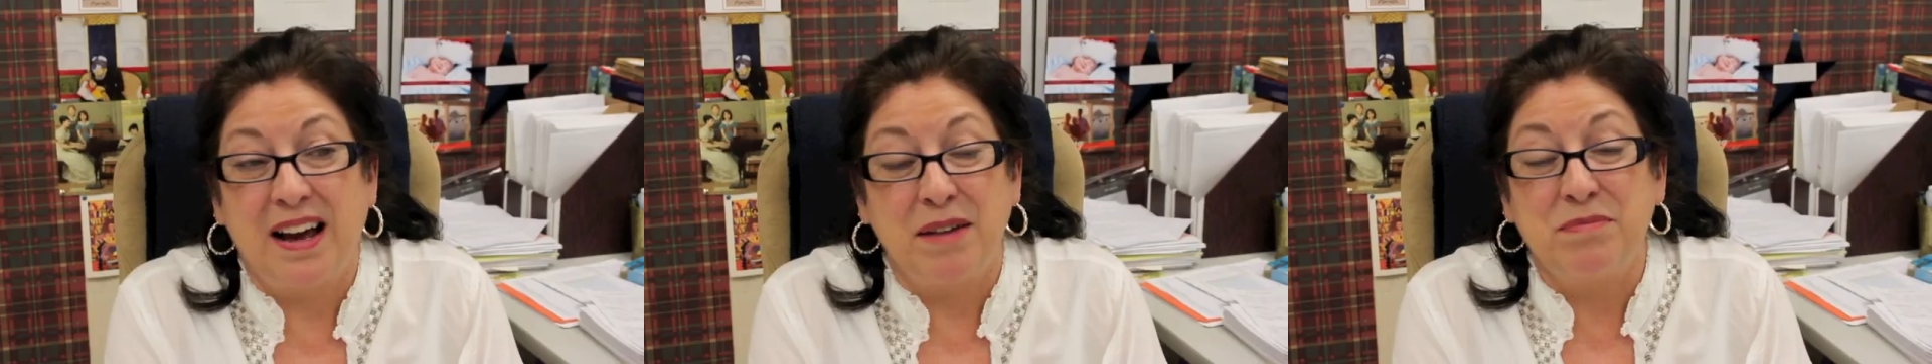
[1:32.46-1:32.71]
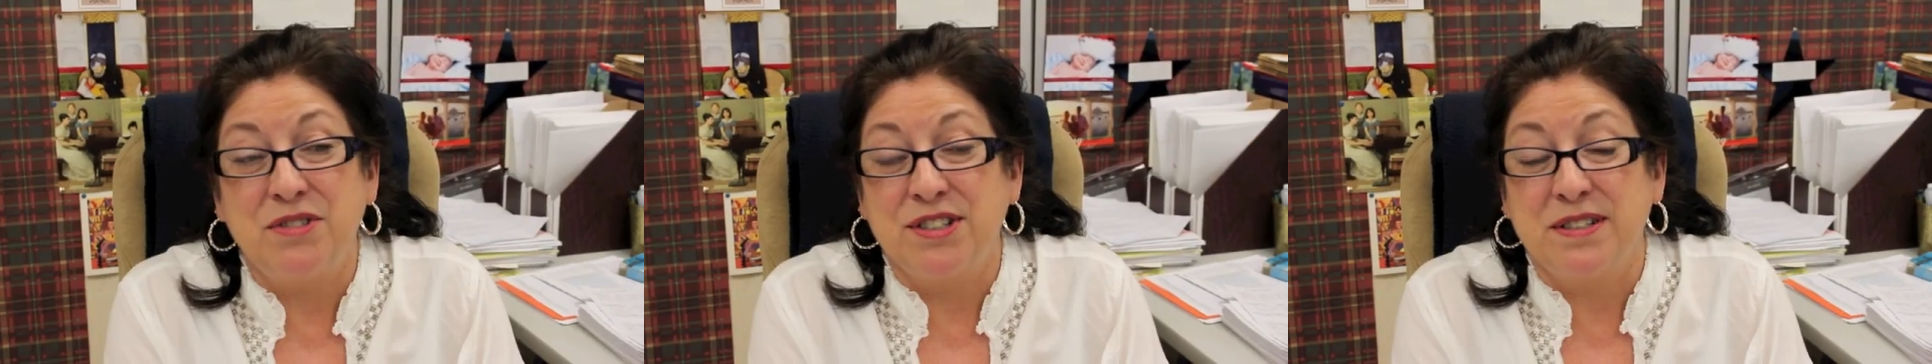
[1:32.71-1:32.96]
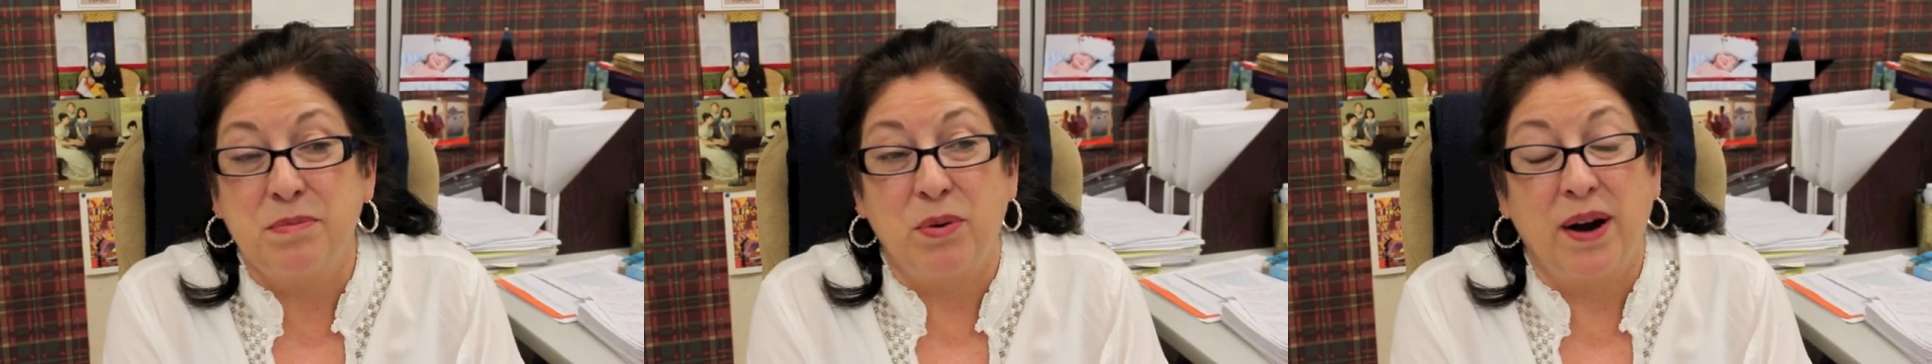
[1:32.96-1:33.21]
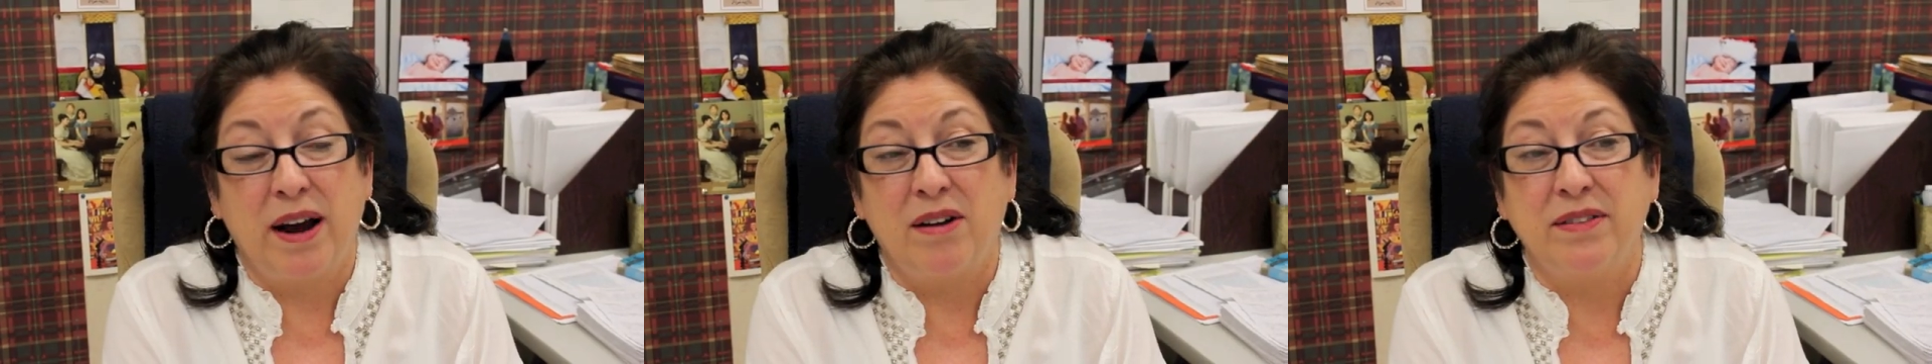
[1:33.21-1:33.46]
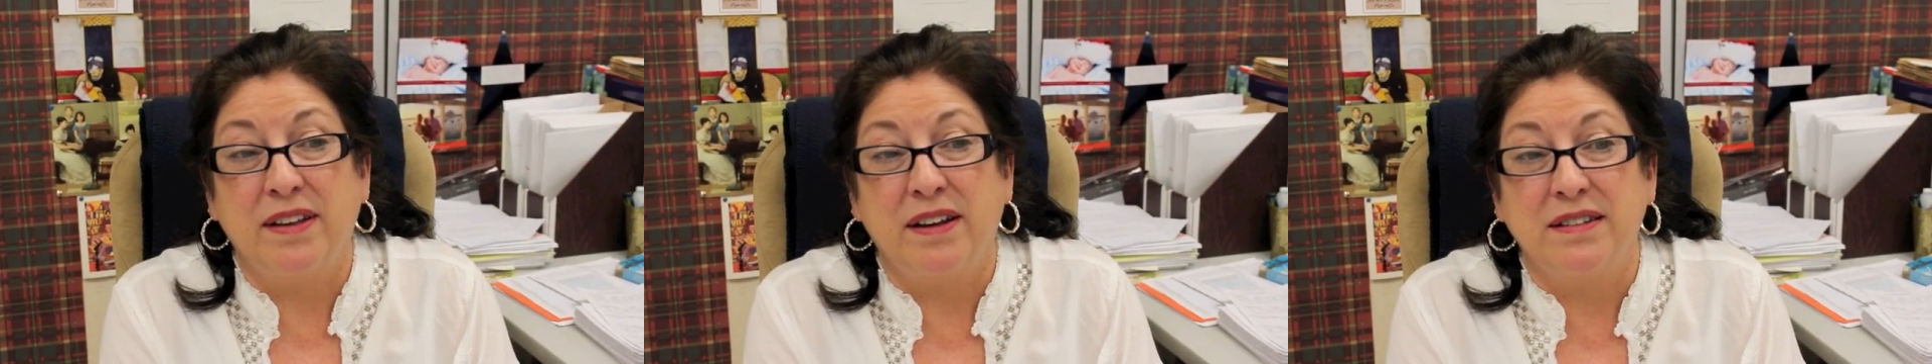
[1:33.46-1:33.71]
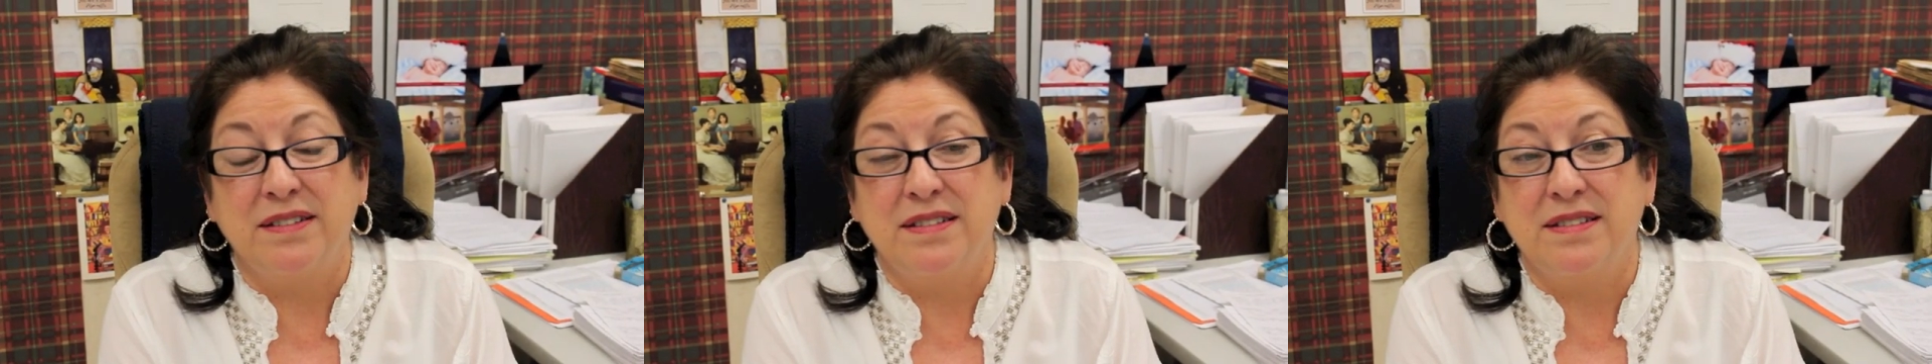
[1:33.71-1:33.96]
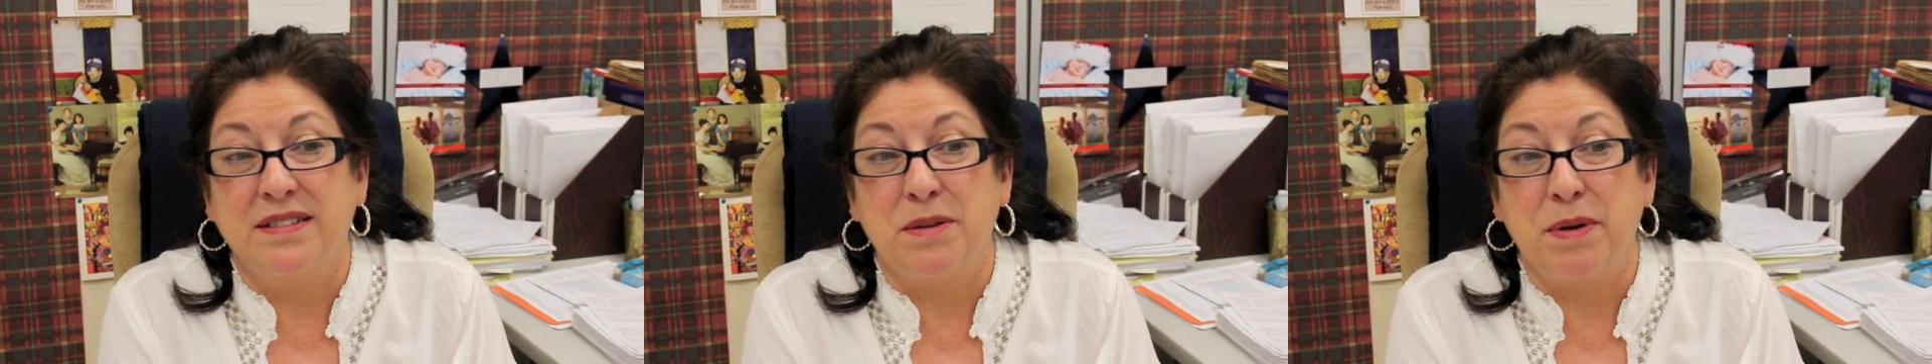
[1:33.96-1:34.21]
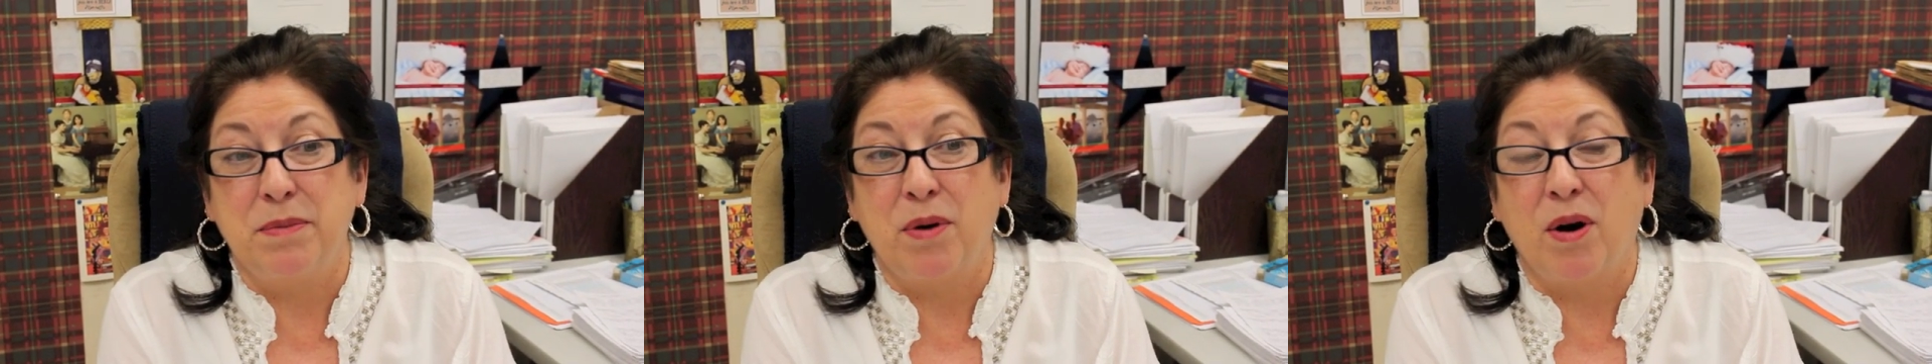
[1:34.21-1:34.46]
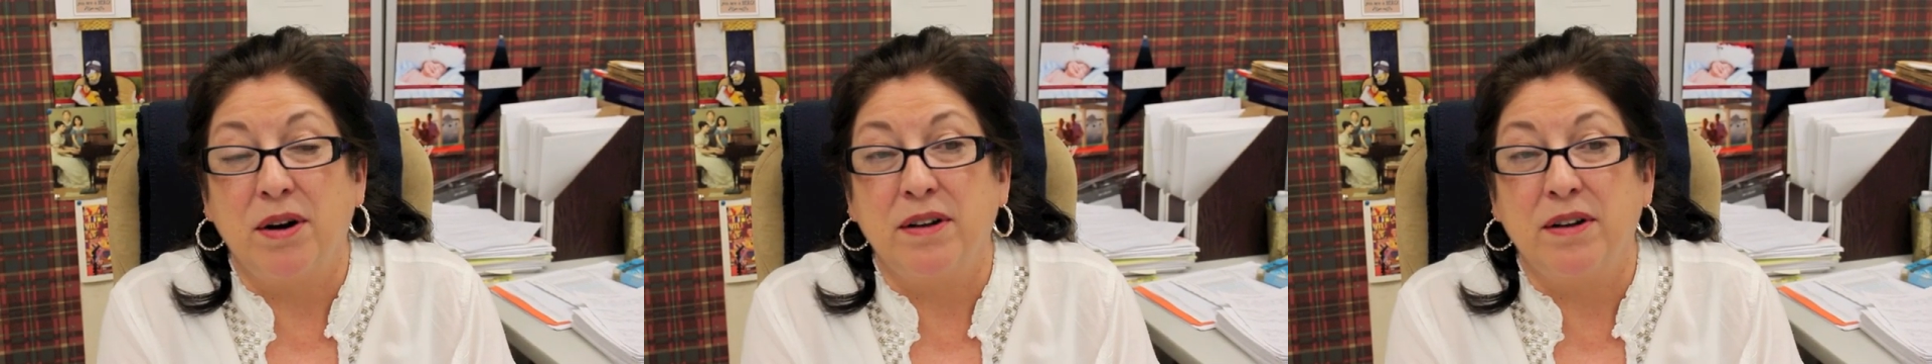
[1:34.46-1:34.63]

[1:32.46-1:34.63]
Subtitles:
I'm just proud to be part